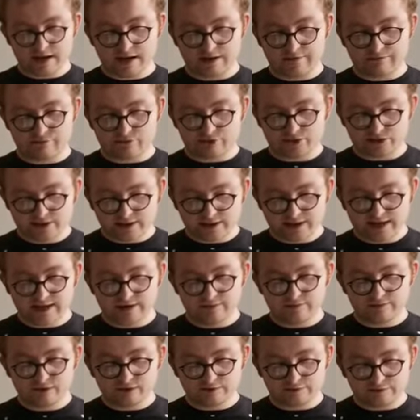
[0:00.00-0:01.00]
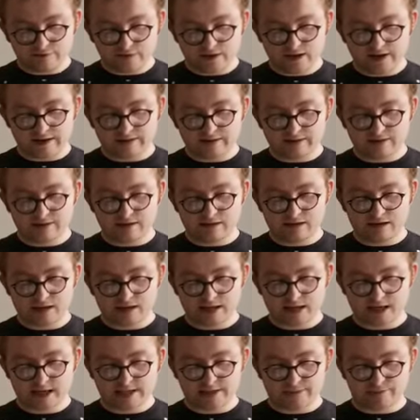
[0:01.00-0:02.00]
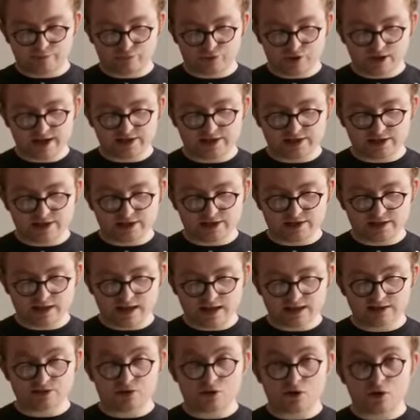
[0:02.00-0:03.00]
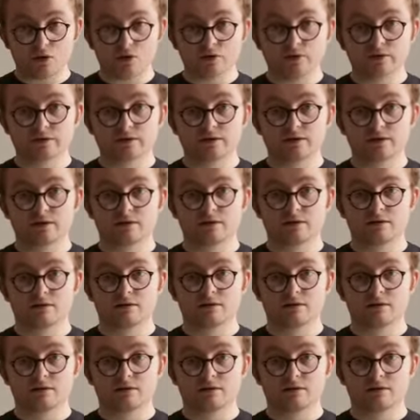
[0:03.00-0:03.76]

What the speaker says: have received a faith as precious as ours.